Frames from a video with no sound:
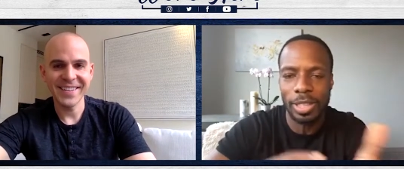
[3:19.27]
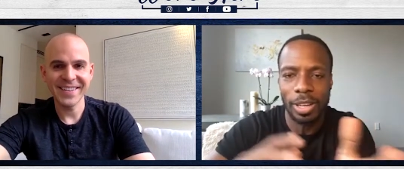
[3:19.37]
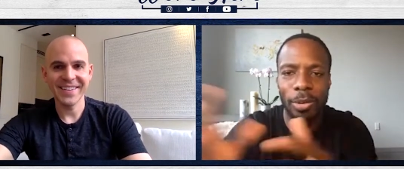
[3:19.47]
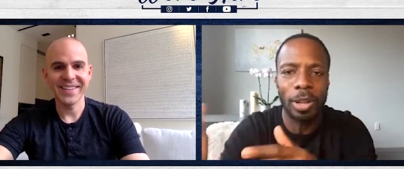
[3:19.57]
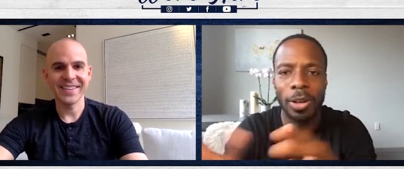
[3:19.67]

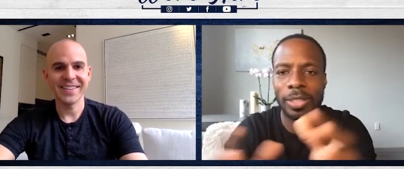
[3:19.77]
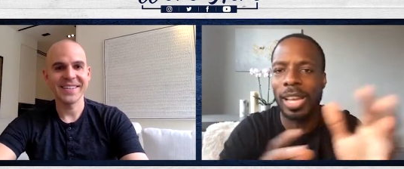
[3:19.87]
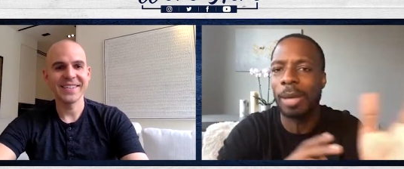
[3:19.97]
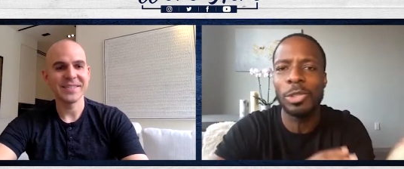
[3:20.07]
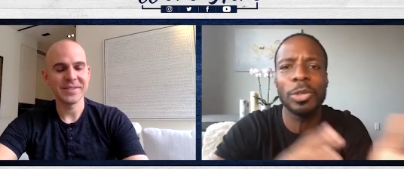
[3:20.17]
Speaker 1: know a long
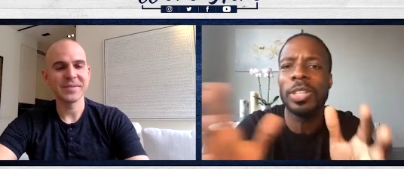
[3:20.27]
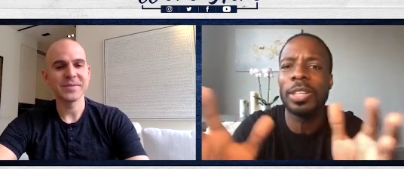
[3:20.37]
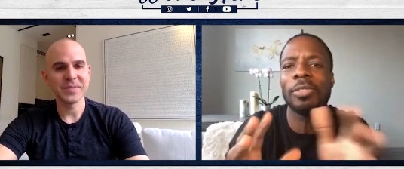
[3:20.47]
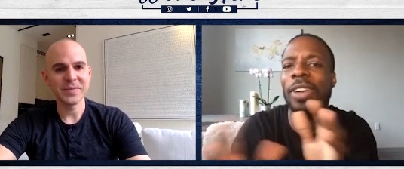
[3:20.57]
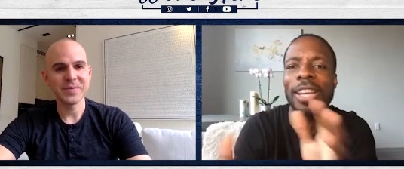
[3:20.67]
time. Junior
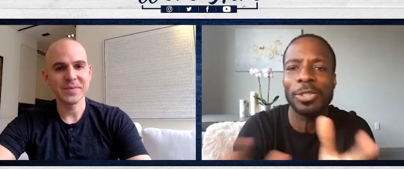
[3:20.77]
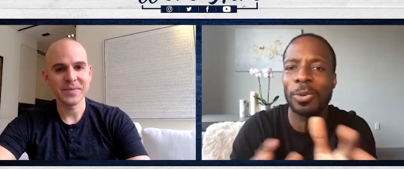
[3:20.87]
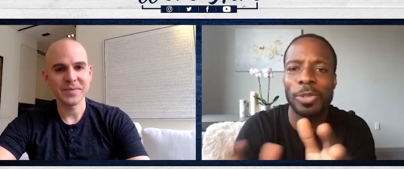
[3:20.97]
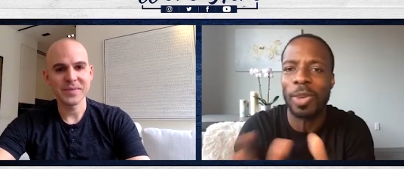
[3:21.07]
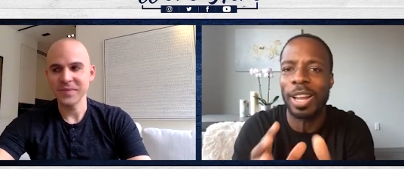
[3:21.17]
year of high
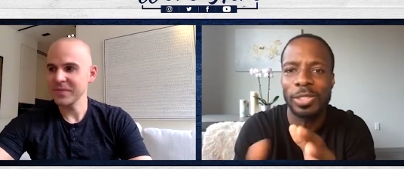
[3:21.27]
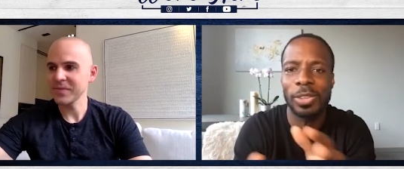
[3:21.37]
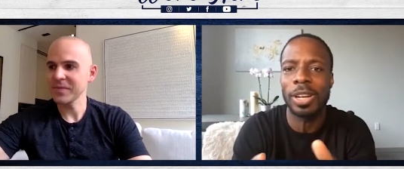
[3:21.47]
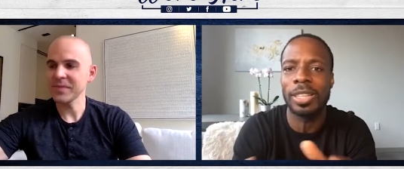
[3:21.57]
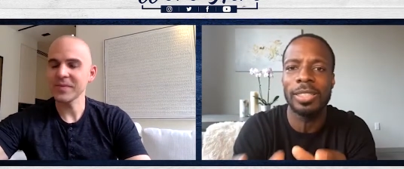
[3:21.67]
school is when I
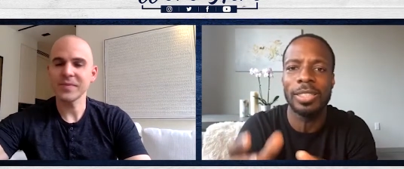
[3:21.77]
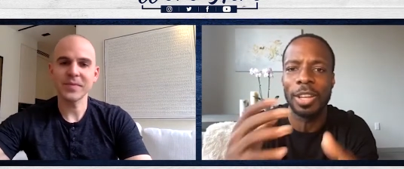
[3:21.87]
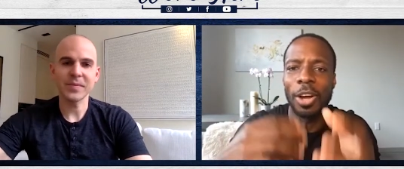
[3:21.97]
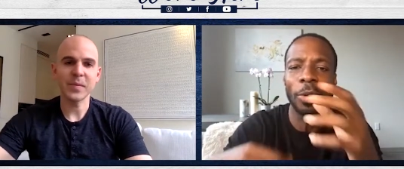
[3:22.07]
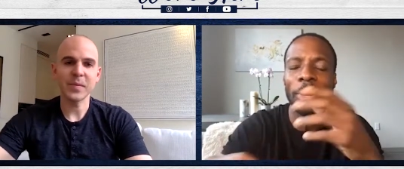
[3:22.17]
started
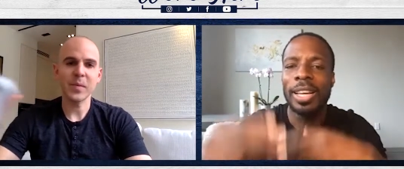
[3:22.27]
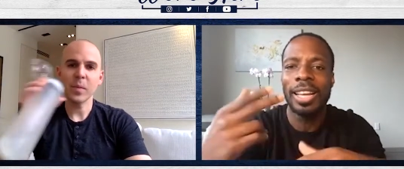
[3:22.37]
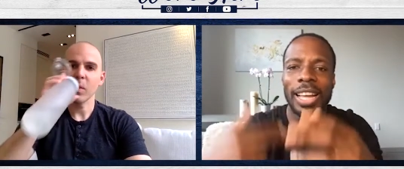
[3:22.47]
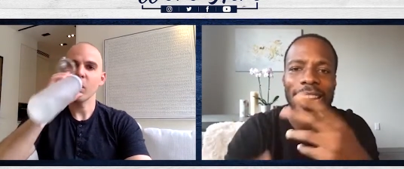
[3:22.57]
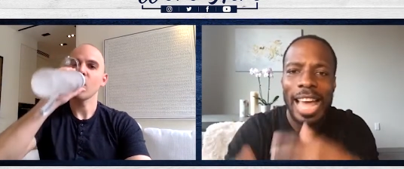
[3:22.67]
you know
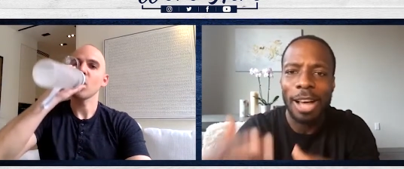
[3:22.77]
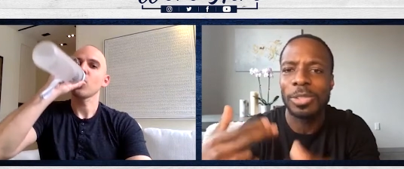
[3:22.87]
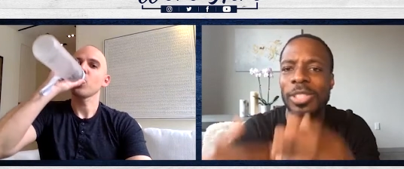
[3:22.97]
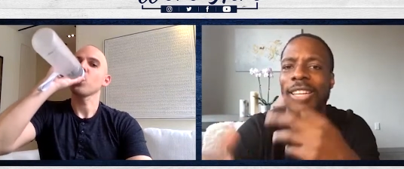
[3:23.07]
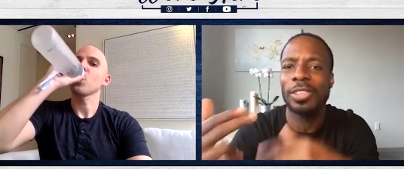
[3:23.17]

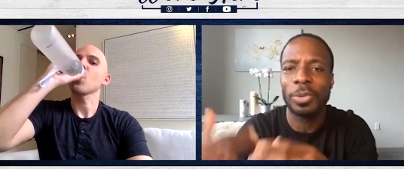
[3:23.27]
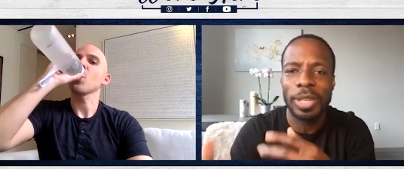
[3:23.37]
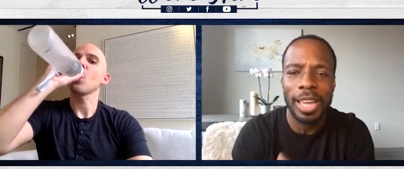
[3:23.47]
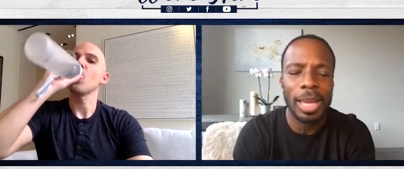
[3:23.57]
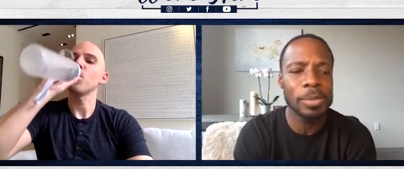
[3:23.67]
announcing and
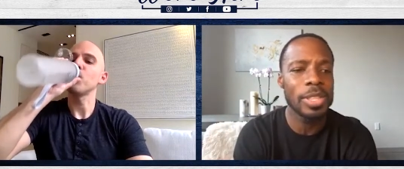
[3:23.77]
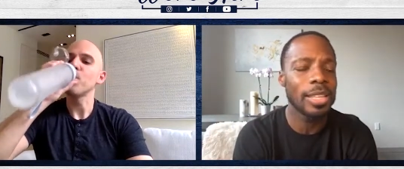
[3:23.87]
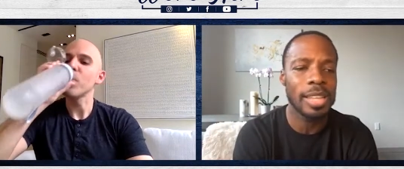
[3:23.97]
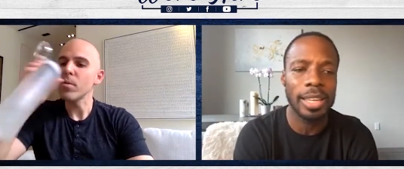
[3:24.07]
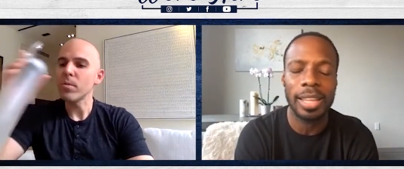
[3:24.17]
doing games,
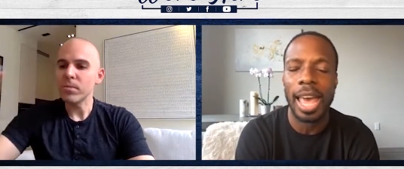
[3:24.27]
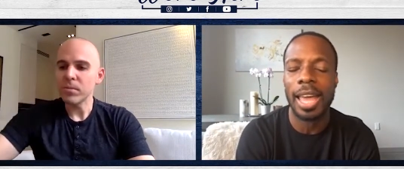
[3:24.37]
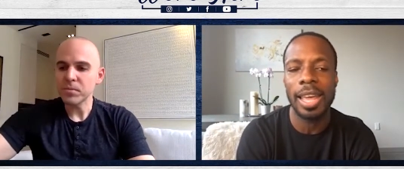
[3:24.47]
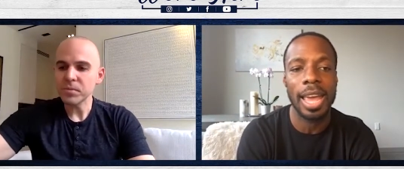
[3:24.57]
things like that.